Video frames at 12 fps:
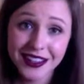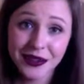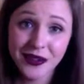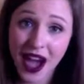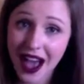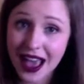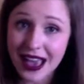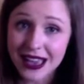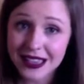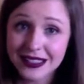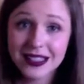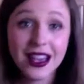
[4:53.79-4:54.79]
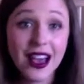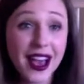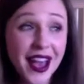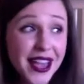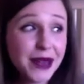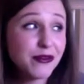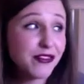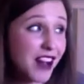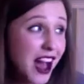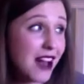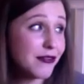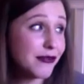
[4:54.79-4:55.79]
You guys, I am
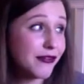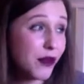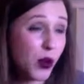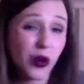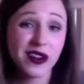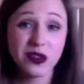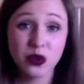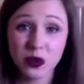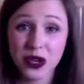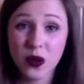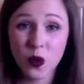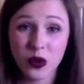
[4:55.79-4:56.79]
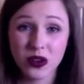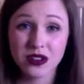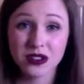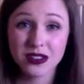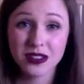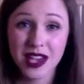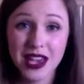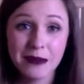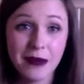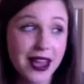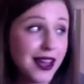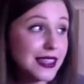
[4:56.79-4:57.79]
5'4 3/4, and
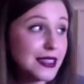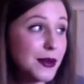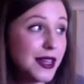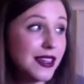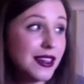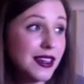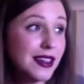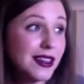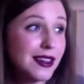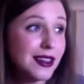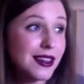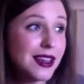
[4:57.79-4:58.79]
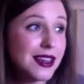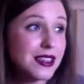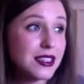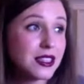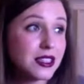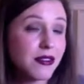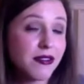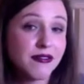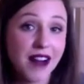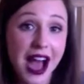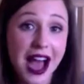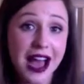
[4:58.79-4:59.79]
my husband is
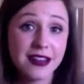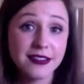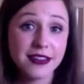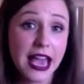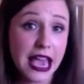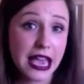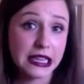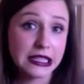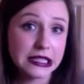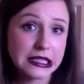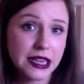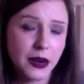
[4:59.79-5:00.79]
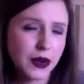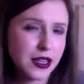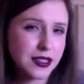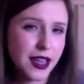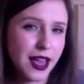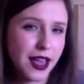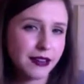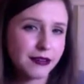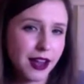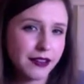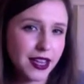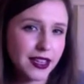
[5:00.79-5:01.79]
5'8". I want to say
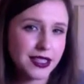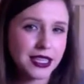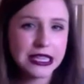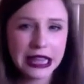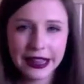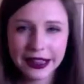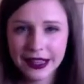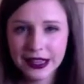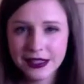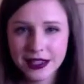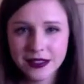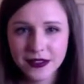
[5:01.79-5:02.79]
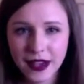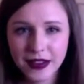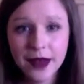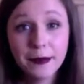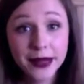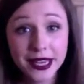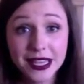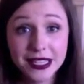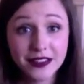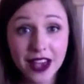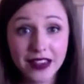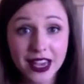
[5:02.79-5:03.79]
5'8". I think he says 5'9", but he's
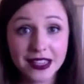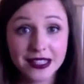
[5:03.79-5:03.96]
5'8".